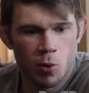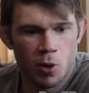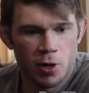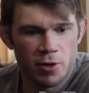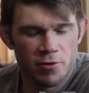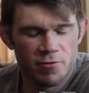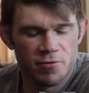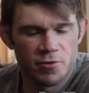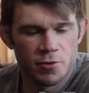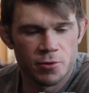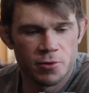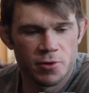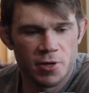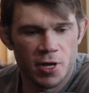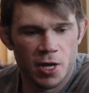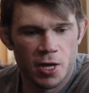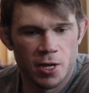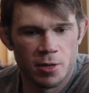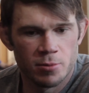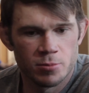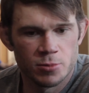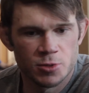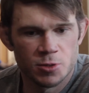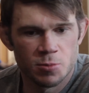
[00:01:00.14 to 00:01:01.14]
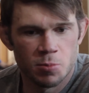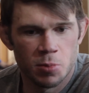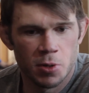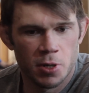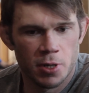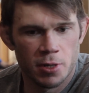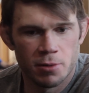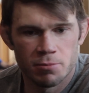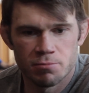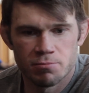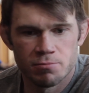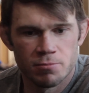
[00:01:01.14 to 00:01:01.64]
quite a few times,
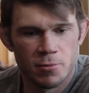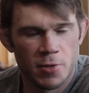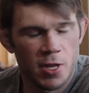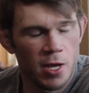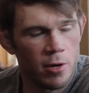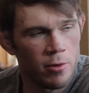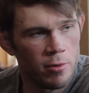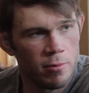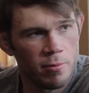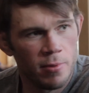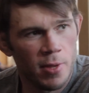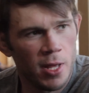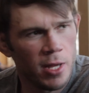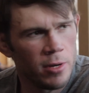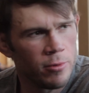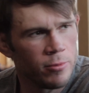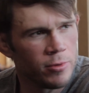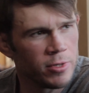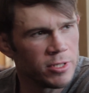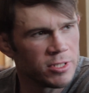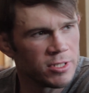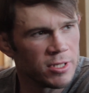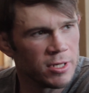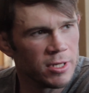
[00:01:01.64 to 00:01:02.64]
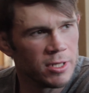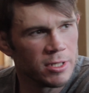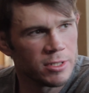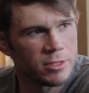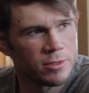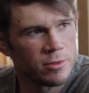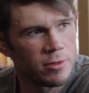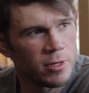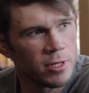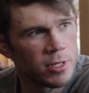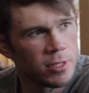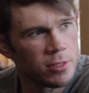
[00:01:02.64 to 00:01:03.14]
but not in recent
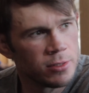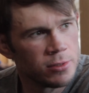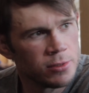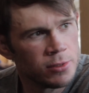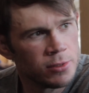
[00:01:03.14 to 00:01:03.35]
history.